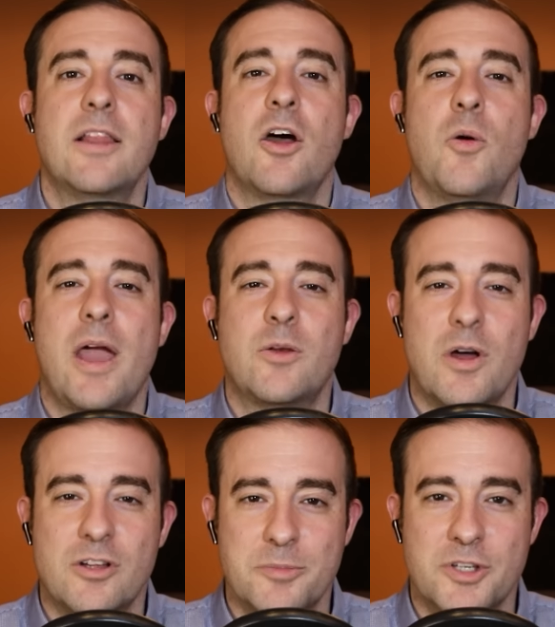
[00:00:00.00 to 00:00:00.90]
Hello, and
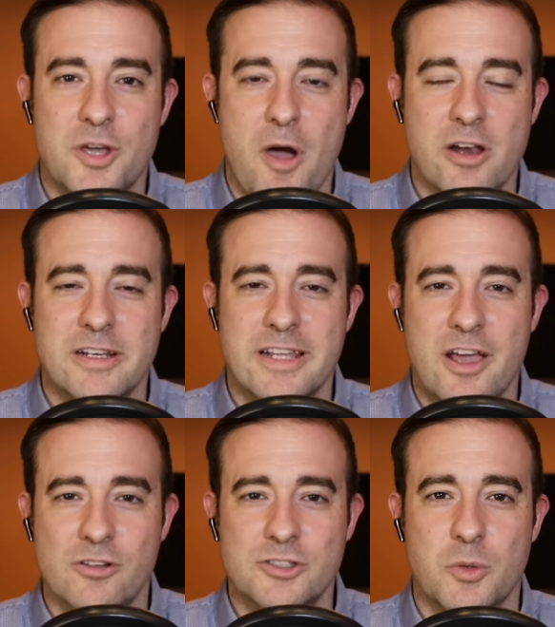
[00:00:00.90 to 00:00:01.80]
welcome to Commodity
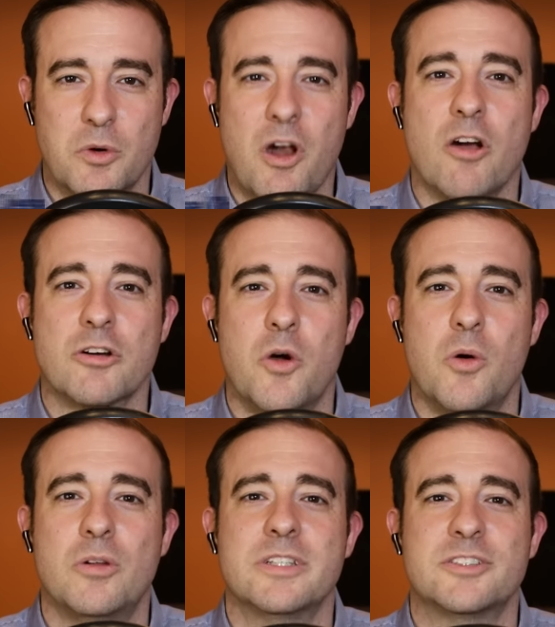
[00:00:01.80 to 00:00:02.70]
Culture, where our
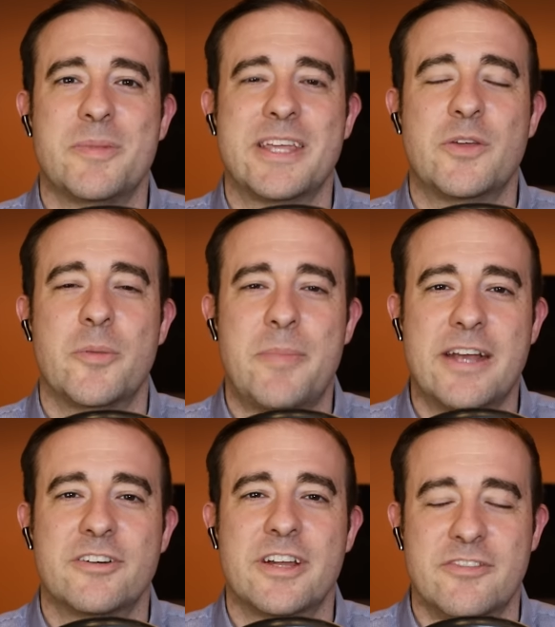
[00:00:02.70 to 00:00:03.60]
goal is to make you a
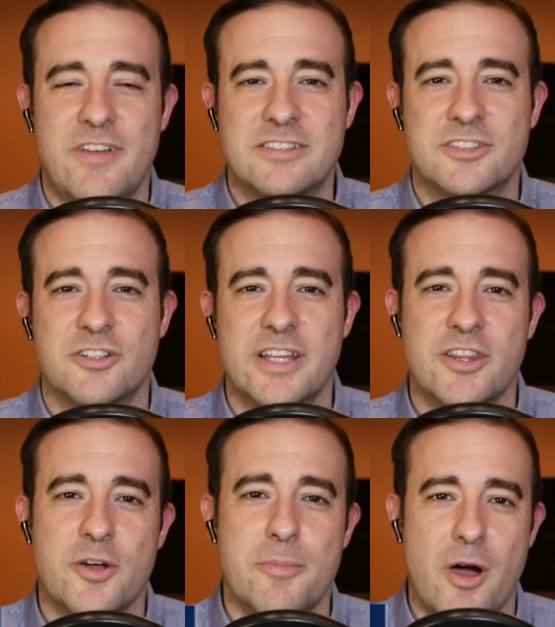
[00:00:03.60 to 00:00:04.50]
better investor in
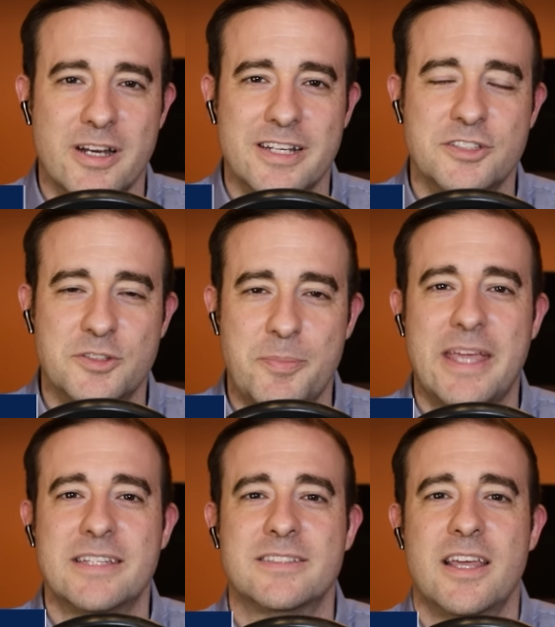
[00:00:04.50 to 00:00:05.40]
the commodity
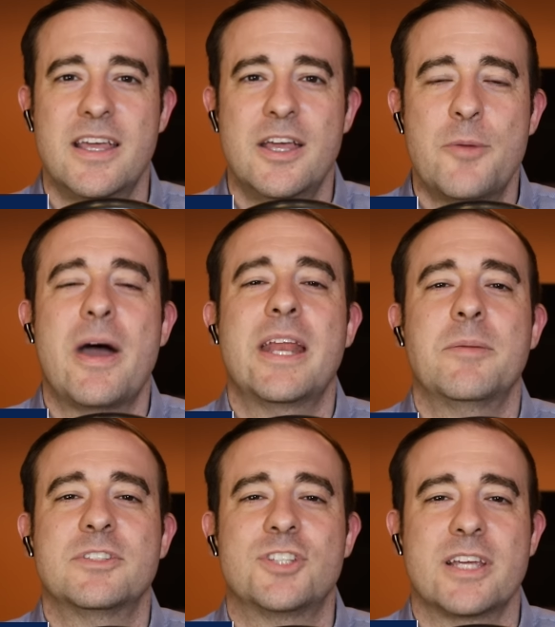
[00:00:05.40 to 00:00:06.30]
space. My
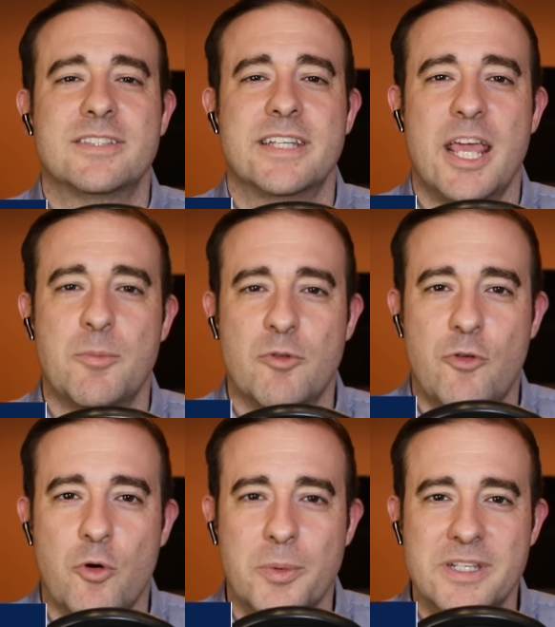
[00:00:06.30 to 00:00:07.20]
name is Jesse Day, and
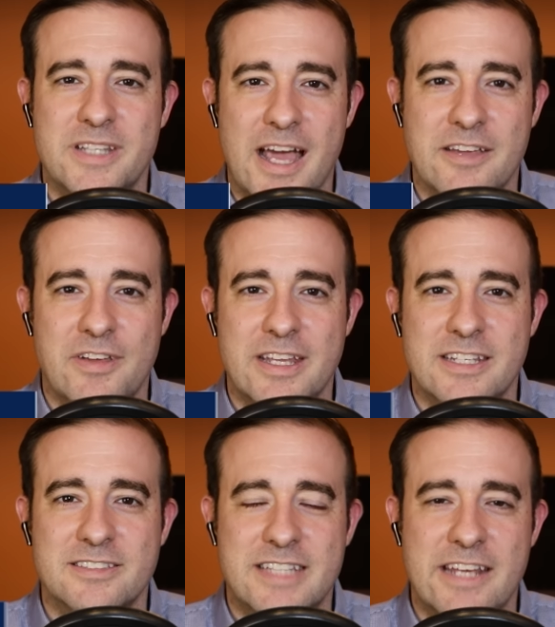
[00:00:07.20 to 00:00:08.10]
before we dive
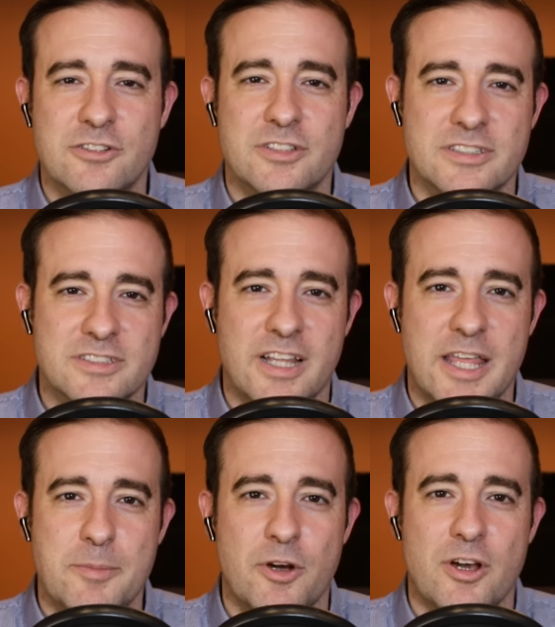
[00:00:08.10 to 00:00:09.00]
in, standard
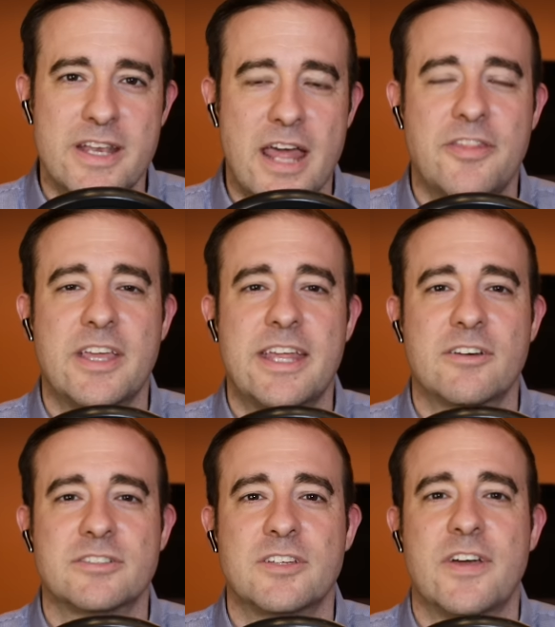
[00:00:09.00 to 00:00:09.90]
disclaimer nothing
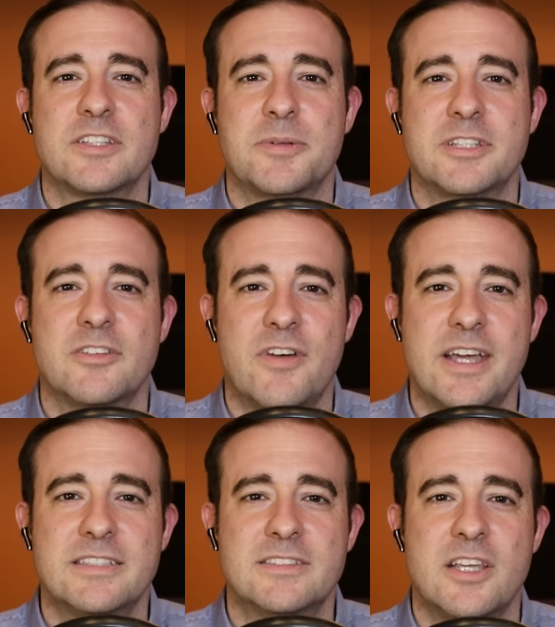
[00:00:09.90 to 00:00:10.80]
here is investment
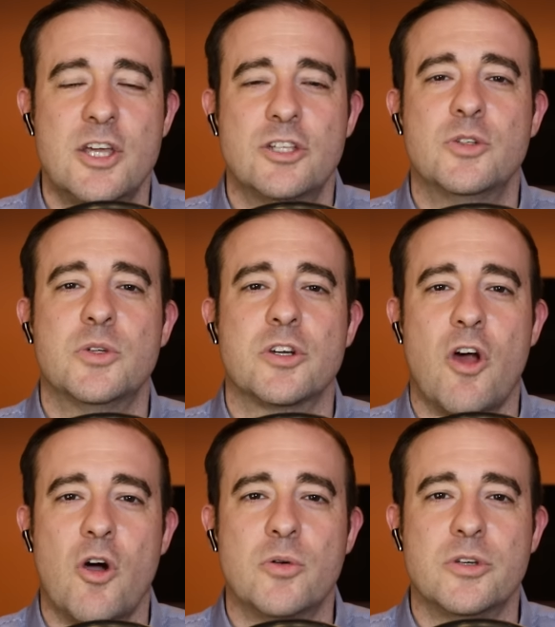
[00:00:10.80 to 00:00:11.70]
advice. Do
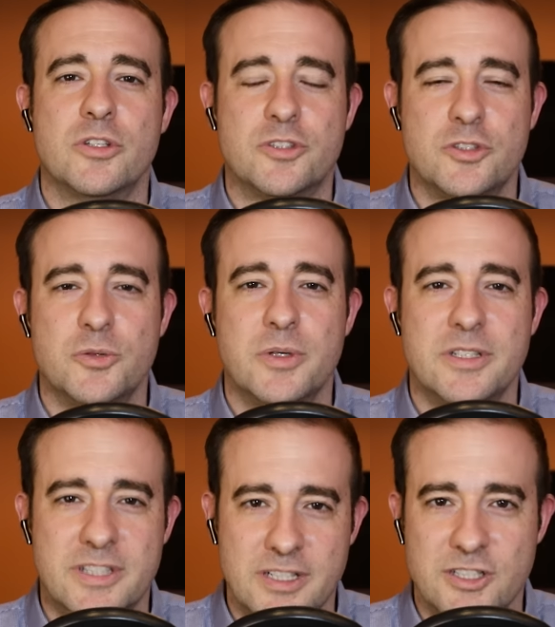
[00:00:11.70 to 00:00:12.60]
your own due
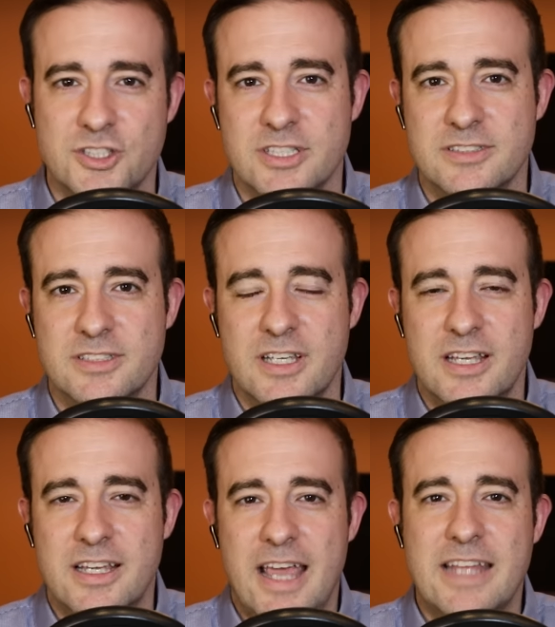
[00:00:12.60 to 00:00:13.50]
diligence.
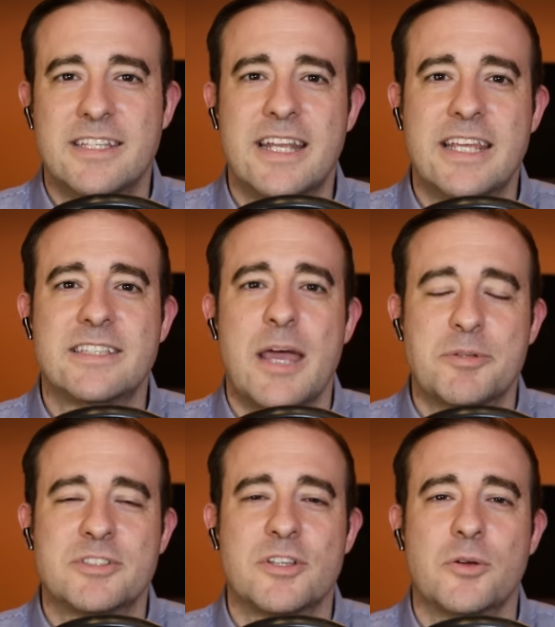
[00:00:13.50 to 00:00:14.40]
And today's
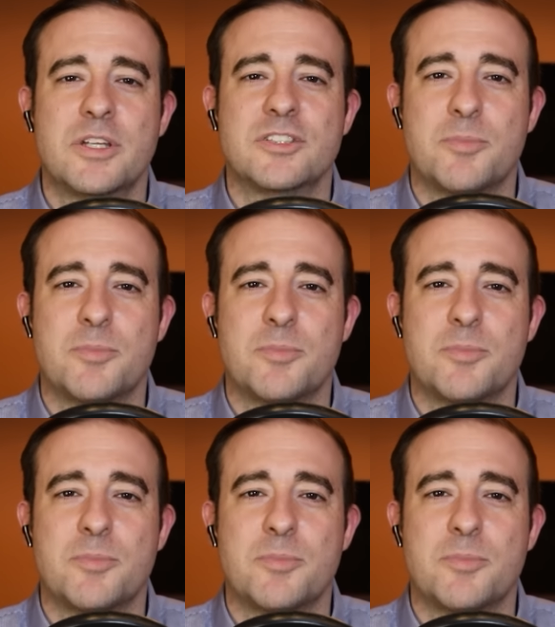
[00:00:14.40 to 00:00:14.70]
episode is